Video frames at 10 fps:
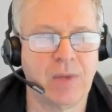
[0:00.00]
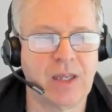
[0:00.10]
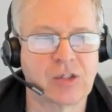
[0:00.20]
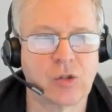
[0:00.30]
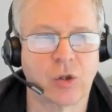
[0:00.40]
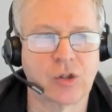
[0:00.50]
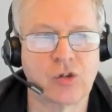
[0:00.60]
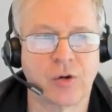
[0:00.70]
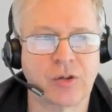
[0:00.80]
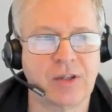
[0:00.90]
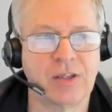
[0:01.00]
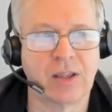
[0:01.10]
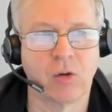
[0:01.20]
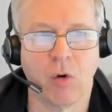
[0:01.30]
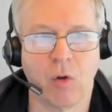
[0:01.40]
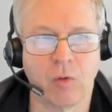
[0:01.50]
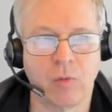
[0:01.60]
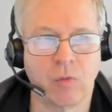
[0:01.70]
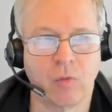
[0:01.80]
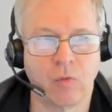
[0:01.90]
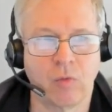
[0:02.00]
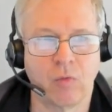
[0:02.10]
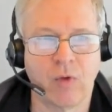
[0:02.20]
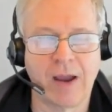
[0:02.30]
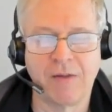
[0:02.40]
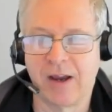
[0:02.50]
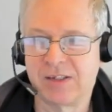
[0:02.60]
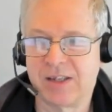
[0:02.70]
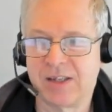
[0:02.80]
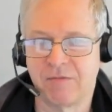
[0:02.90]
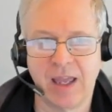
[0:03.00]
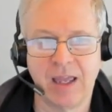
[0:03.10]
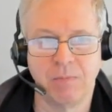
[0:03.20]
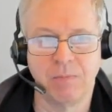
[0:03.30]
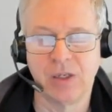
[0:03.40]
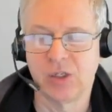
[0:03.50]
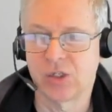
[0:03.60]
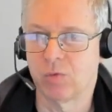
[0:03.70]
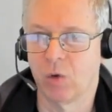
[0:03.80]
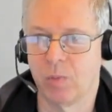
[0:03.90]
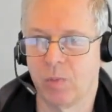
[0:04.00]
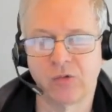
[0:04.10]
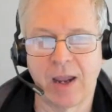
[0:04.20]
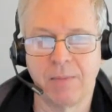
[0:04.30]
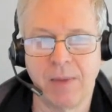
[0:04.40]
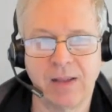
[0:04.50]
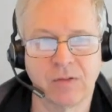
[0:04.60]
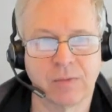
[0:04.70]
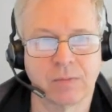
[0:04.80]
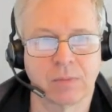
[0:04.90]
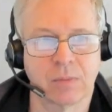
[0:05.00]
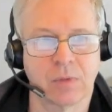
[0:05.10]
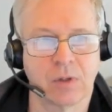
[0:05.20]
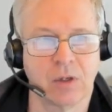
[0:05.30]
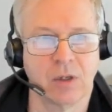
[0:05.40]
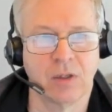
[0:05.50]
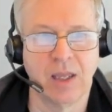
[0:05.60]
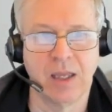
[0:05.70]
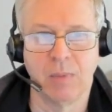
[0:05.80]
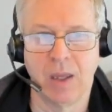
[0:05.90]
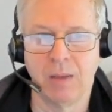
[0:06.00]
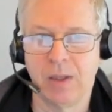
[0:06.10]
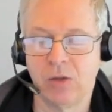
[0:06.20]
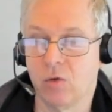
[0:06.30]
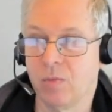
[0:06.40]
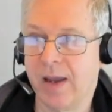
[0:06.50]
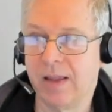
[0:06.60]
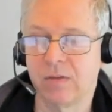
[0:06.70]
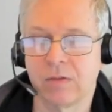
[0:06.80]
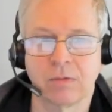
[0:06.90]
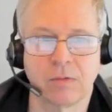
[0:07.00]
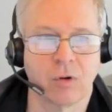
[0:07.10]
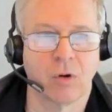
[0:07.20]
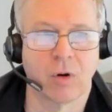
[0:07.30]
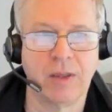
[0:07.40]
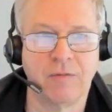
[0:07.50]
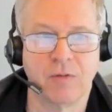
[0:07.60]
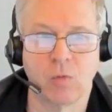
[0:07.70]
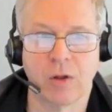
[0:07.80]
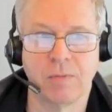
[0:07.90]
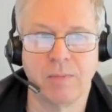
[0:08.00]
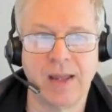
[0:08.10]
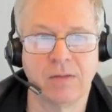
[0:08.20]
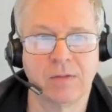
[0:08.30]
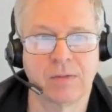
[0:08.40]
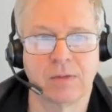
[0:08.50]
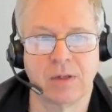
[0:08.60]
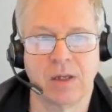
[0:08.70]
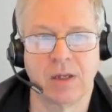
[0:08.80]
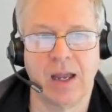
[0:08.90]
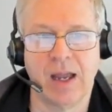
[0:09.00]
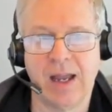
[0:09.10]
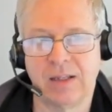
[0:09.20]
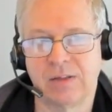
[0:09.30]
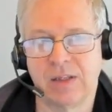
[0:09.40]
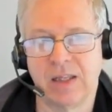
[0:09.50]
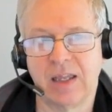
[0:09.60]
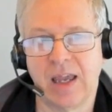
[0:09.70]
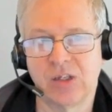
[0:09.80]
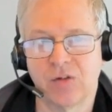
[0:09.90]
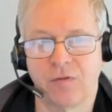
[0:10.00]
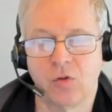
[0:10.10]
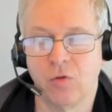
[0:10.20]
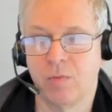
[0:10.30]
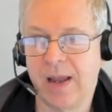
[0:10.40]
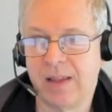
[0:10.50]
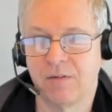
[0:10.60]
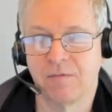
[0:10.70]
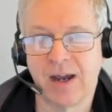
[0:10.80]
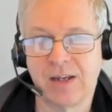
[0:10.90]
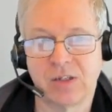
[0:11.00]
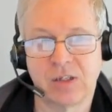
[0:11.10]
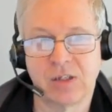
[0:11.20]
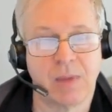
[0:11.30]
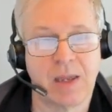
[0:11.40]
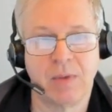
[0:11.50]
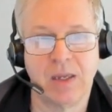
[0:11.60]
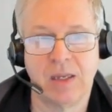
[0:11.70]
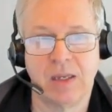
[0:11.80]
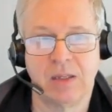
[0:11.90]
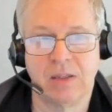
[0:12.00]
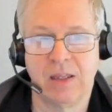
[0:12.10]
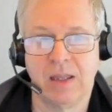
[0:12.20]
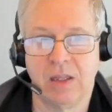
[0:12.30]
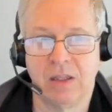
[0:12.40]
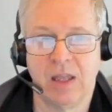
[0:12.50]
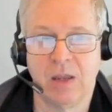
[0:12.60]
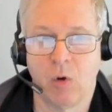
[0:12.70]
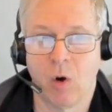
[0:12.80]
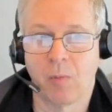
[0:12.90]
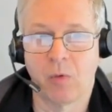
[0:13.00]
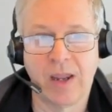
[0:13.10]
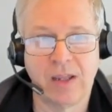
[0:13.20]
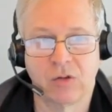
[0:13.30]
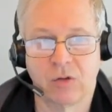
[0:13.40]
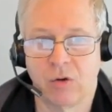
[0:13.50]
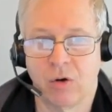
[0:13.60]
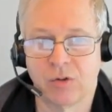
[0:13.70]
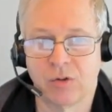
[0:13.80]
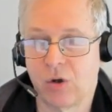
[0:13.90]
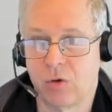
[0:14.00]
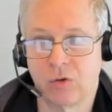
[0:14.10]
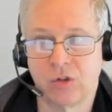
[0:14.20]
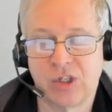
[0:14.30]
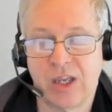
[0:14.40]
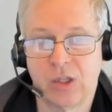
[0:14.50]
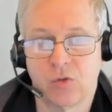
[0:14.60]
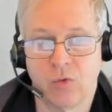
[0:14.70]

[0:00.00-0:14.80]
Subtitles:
it's not certain that all Wi-Fi 7 APs will be tri-band. They may be 2-band or even 1-band. And in case of 2-band devices, maybe they will operate on, so say